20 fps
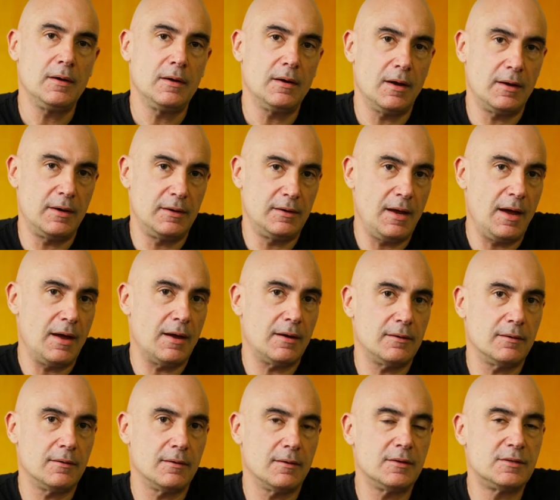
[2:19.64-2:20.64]
And
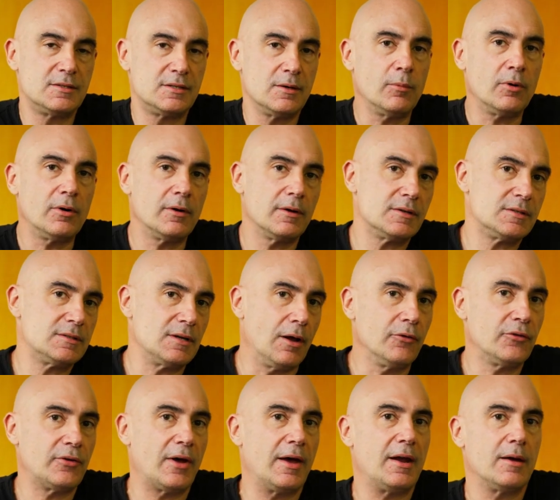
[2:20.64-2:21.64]
again, similar to
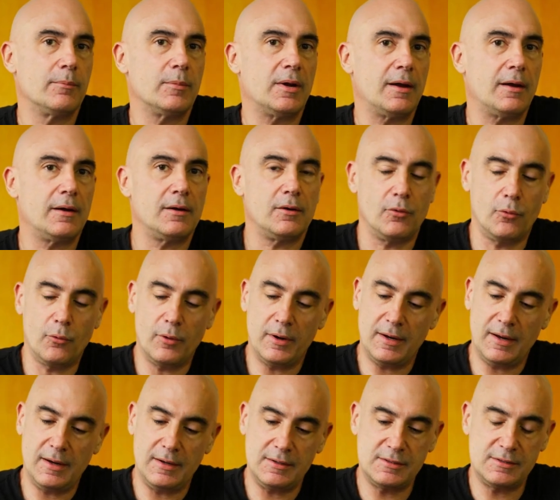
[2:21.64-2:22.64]
sell-side M&A, when
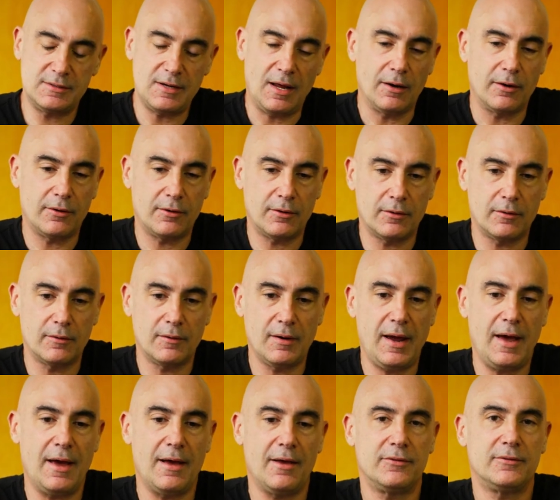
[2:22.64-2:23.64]
a seller
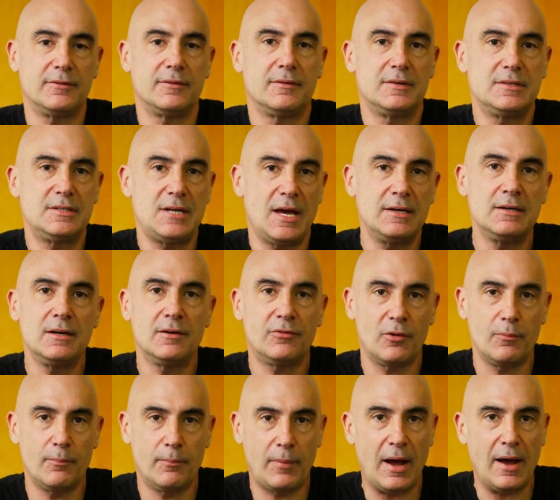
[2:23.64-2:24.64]
has 10
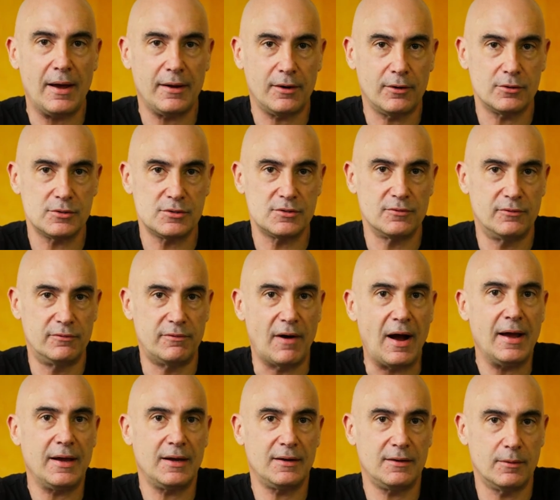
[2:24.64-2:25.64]
different buyers
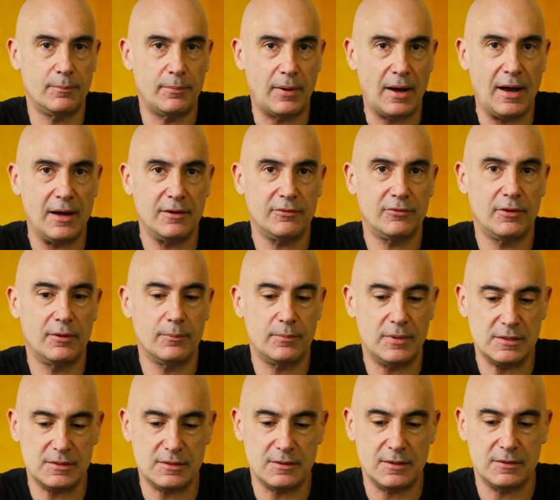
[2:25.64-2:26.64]
vying to buy for the
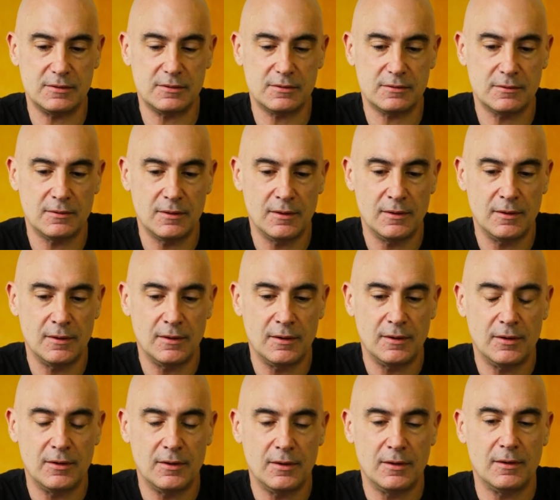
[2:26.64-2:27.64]
business,
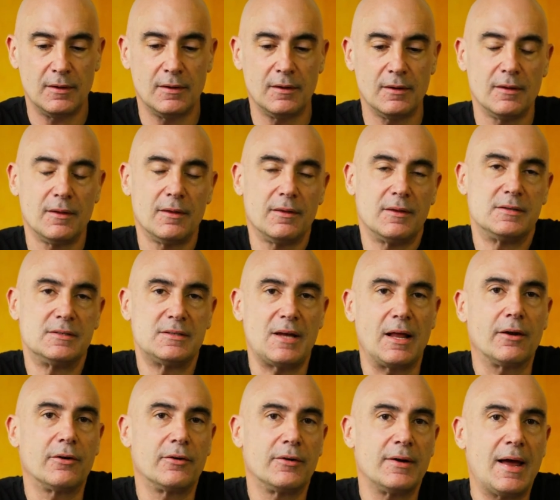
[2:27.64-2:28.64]
the
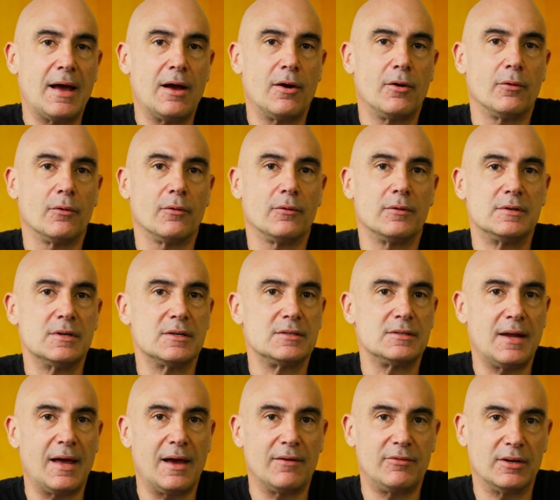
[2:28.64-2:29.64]
seller now doesn't
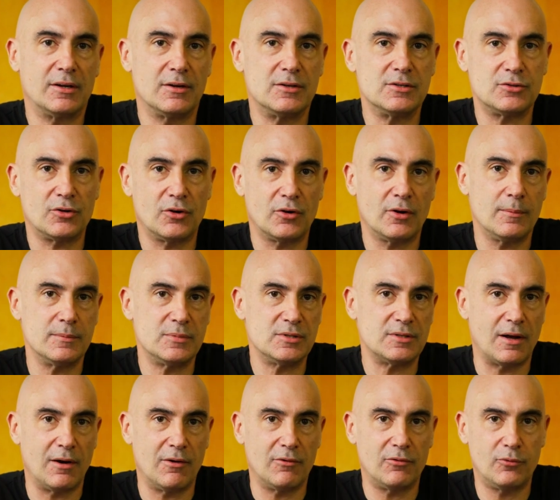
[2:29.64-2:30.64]
have to concern
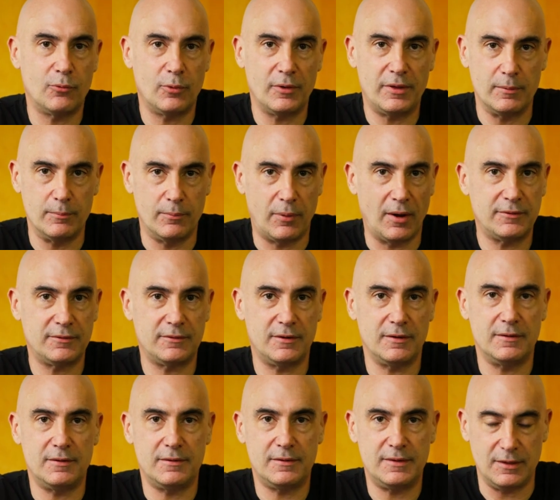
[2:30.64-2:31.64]
himself with a
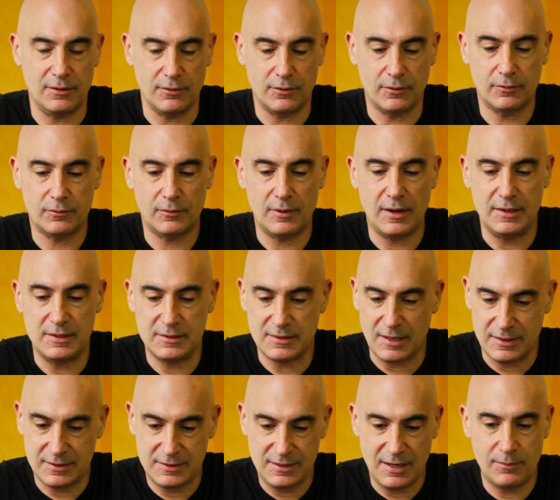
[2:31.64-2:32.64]
busted deal, right? He's
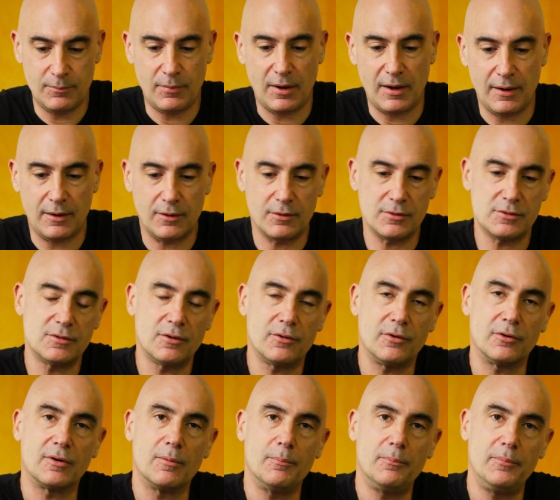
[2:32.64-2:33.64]
got 10 buyers, they're
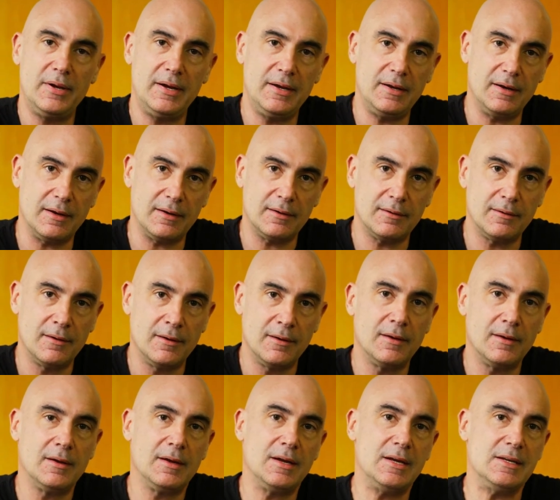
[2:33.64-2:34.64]
competing.
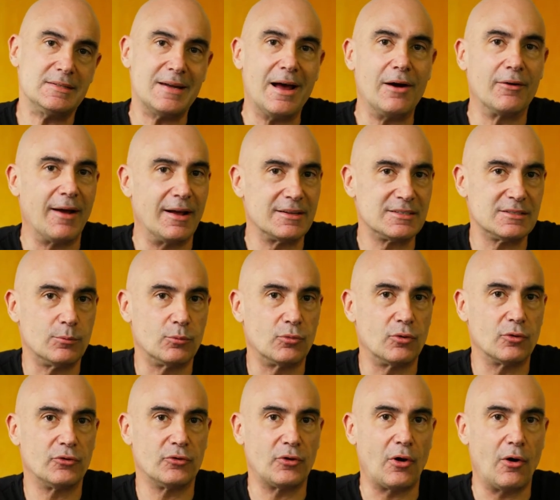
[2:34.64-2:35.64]
He's now got some
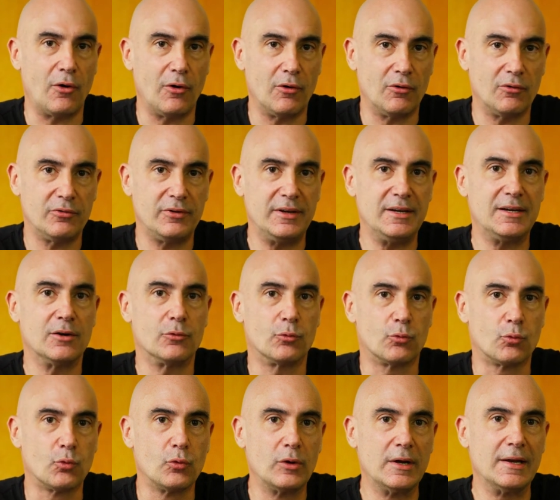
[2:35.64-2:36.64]
resolve. He can
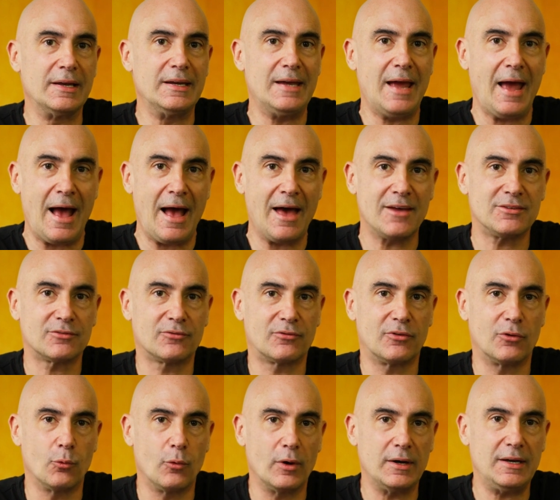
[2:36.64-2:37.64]
really ask
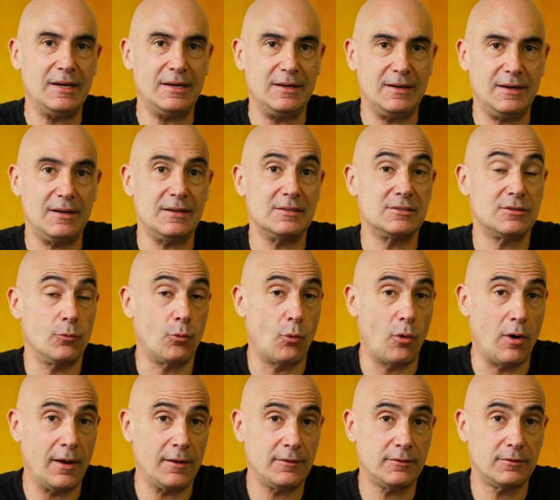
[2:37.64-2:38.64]
for what he needs and
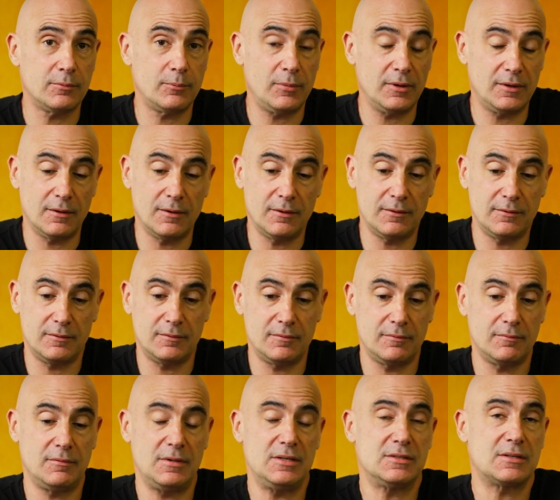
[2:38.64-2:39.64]
wants because
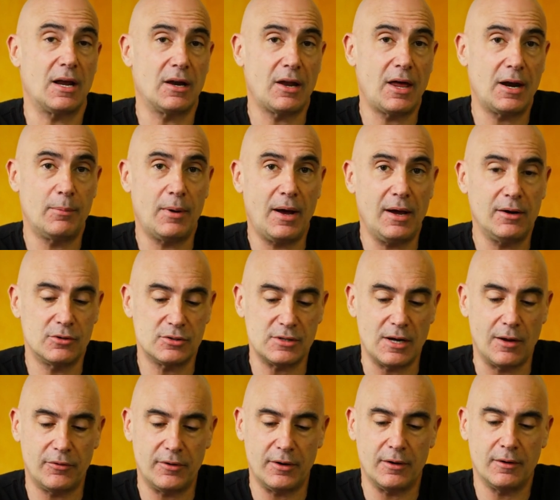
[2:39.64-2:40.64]
he's got a lot of buyers
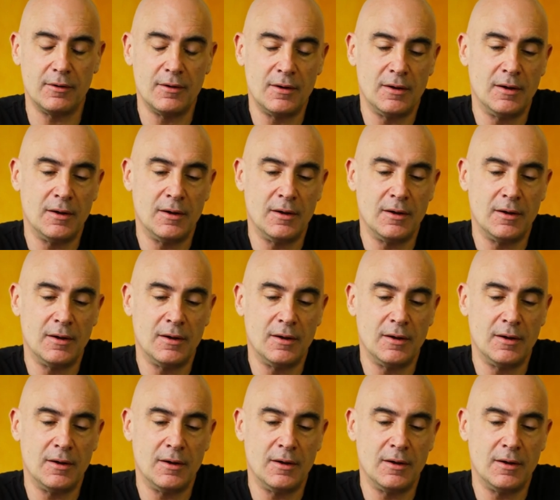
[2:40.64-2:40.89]
out there.